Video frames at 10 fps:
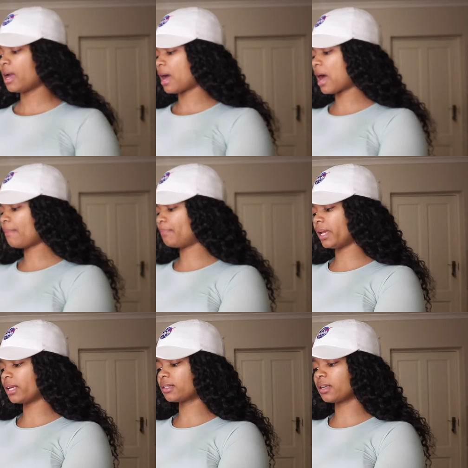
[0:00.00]
Up
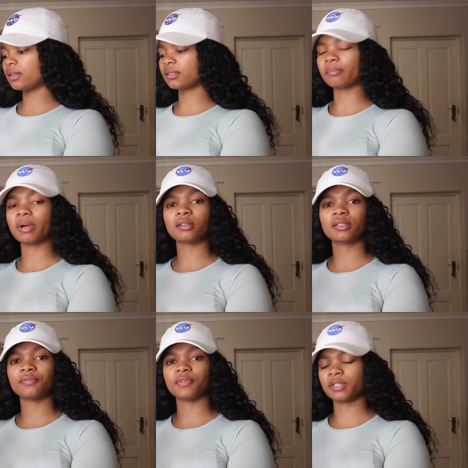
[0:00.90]
next is a
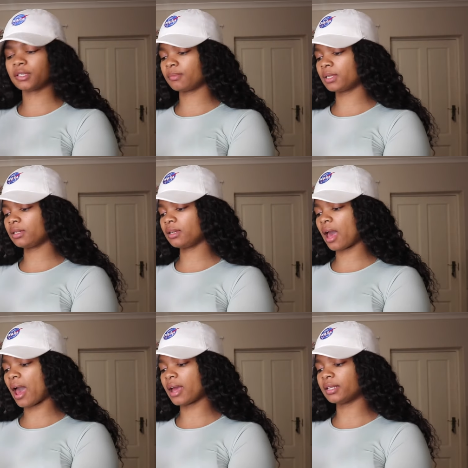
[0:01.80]
multivitamin
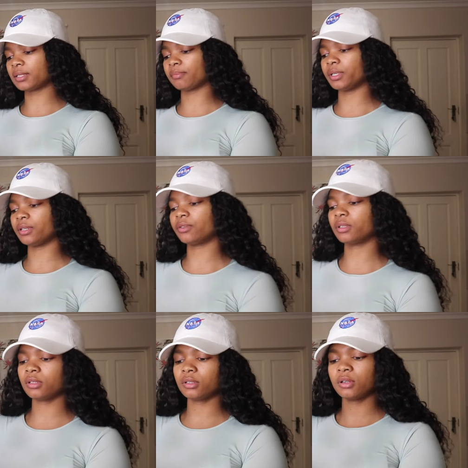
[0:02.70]
and
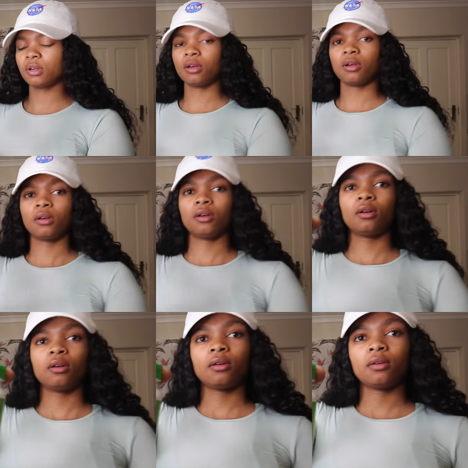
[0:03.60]
mineral,
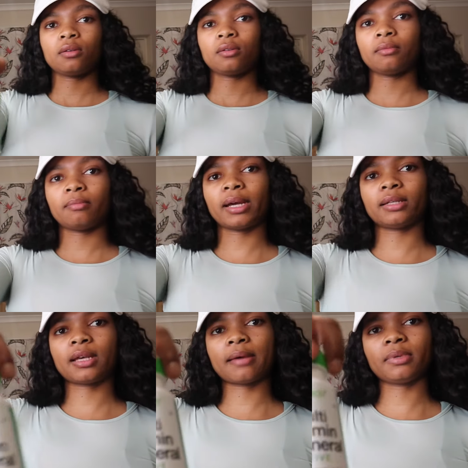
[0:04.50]
my
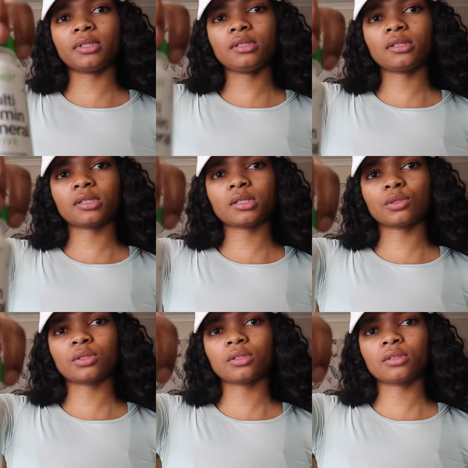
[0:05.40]
tablets.
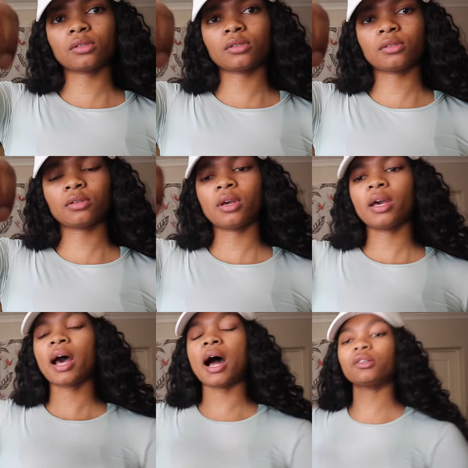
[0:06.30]

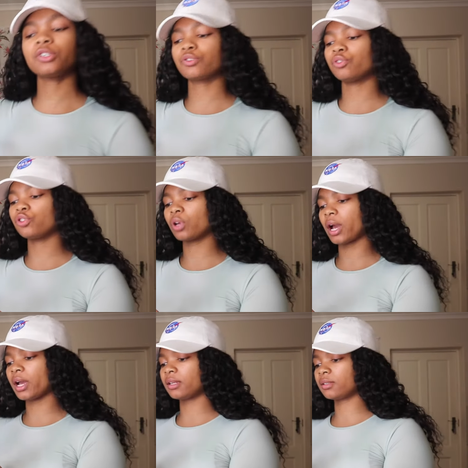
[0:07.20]
I'll just read you
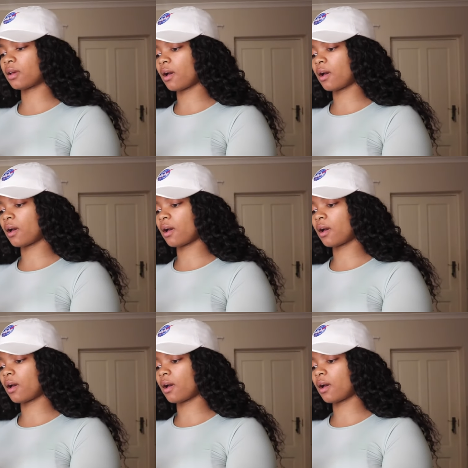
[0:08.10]
guys